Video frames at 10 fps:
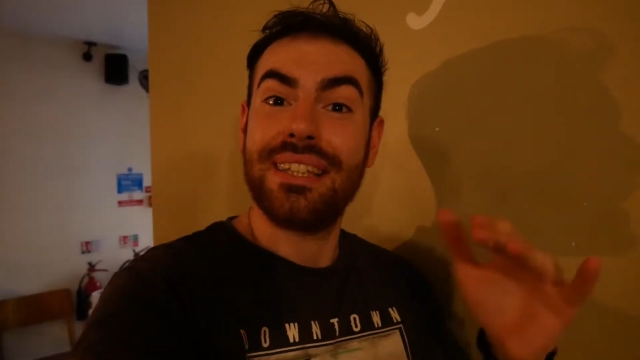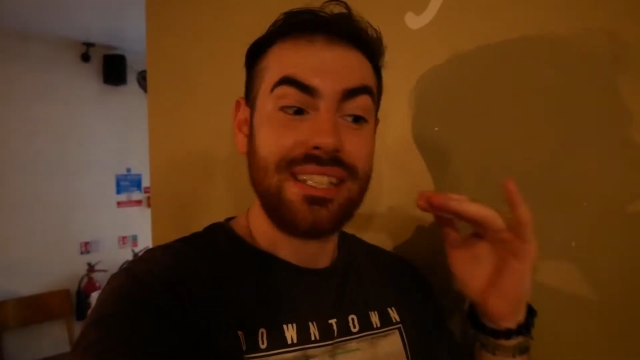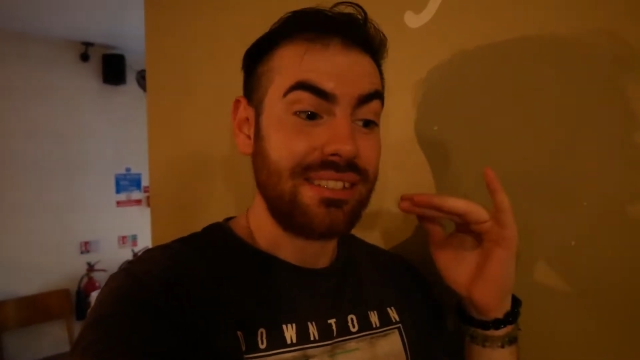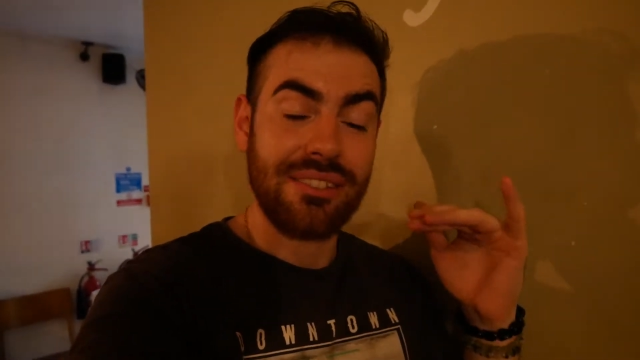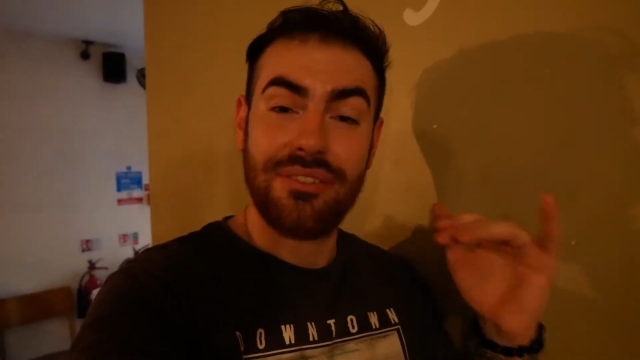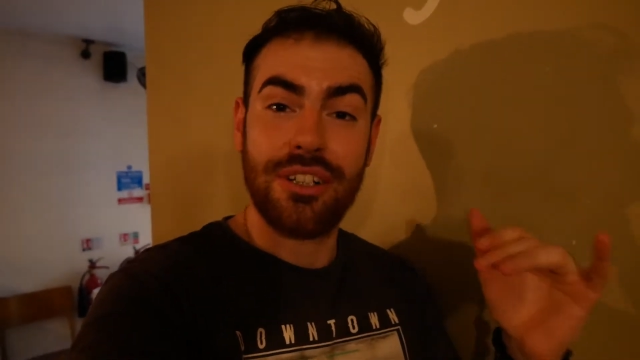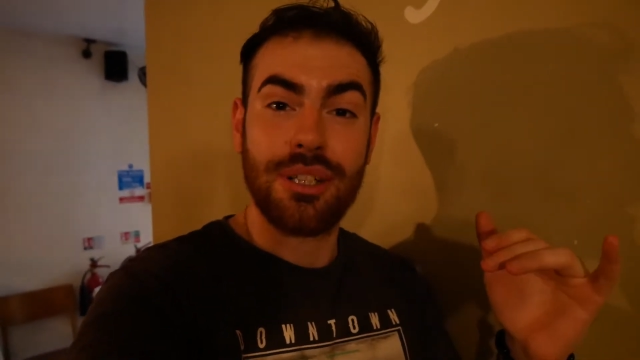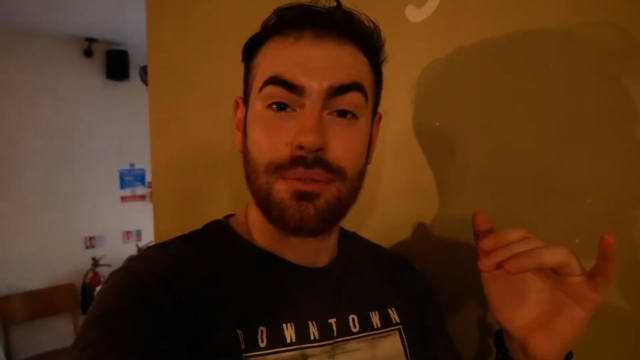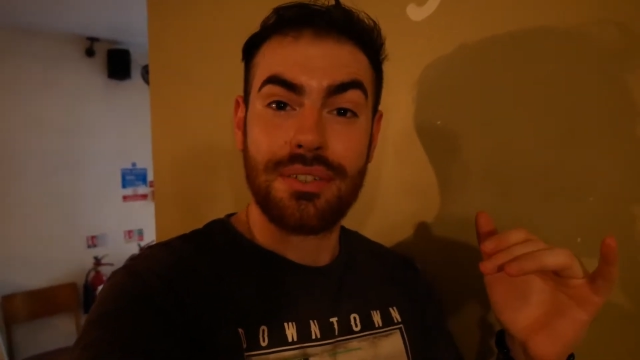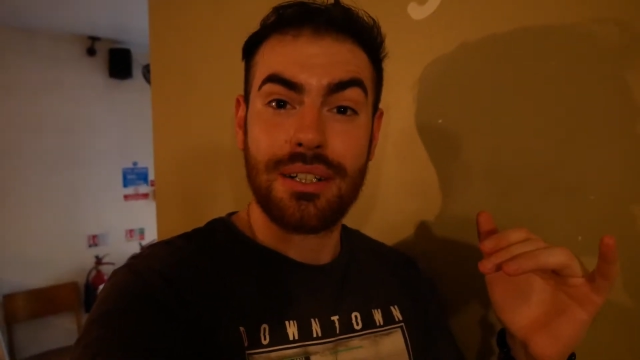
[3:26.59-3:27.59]
this is the first
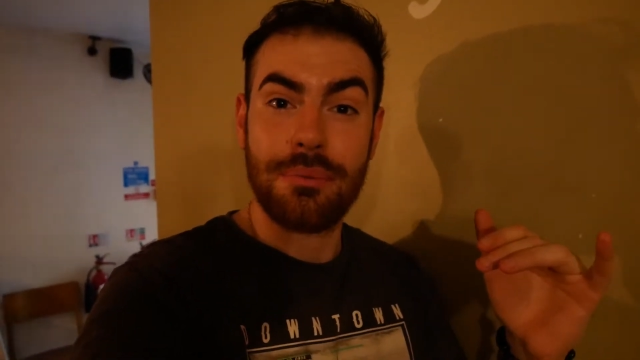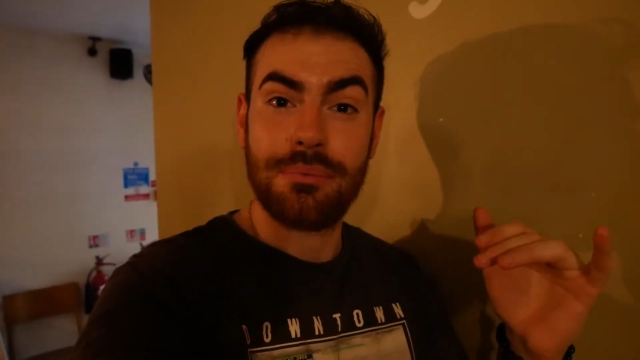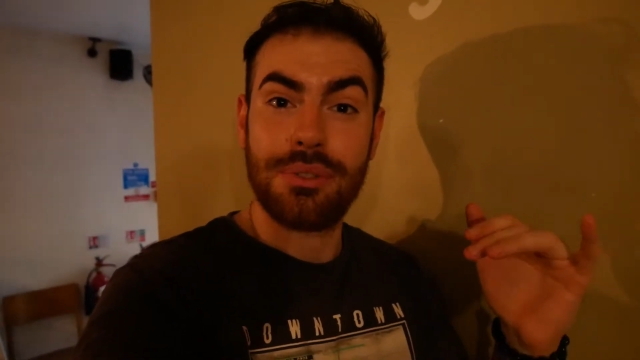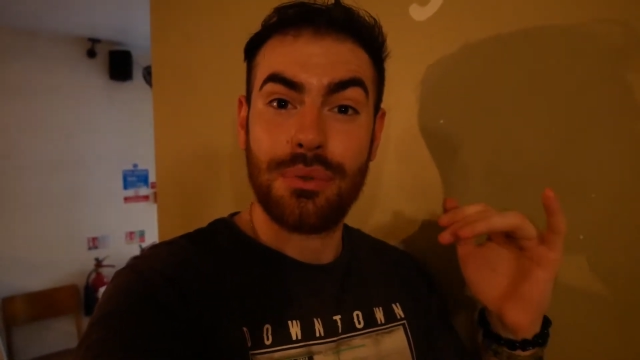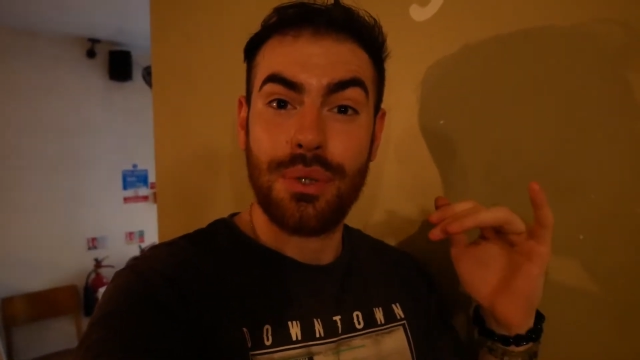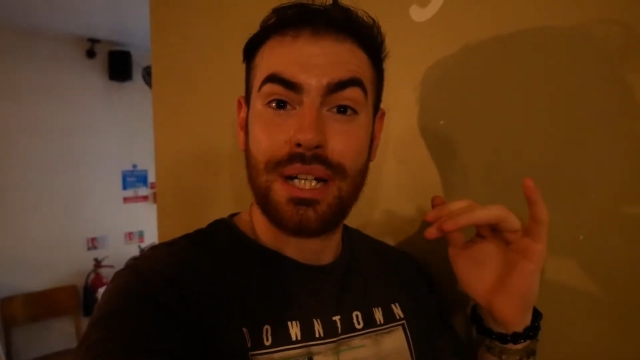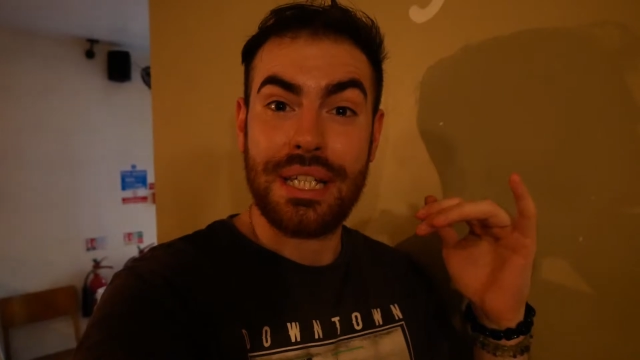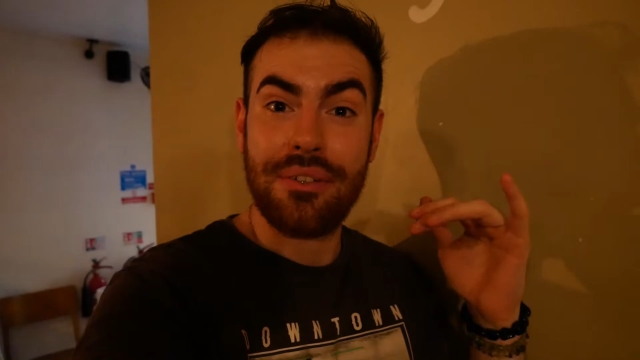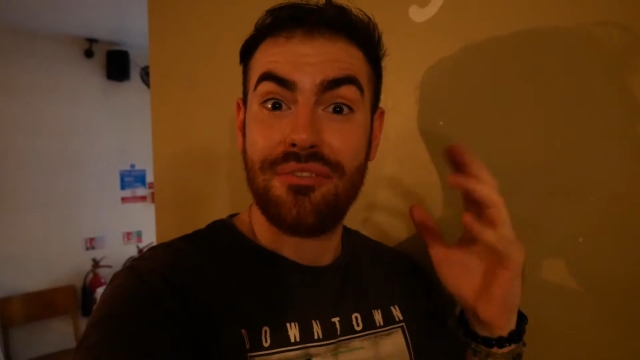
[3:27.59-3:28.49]
time I've come to a